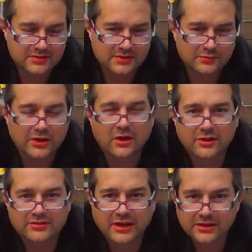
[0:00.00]
and we call it
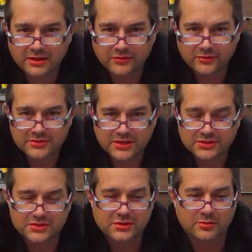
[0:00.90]
a secondary
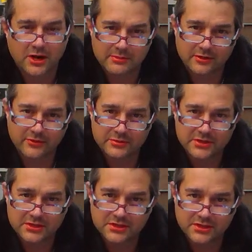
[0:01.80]
fermentation. So your primary
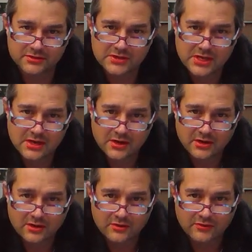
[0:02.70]
fermentation is
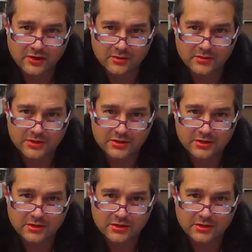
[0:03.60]
from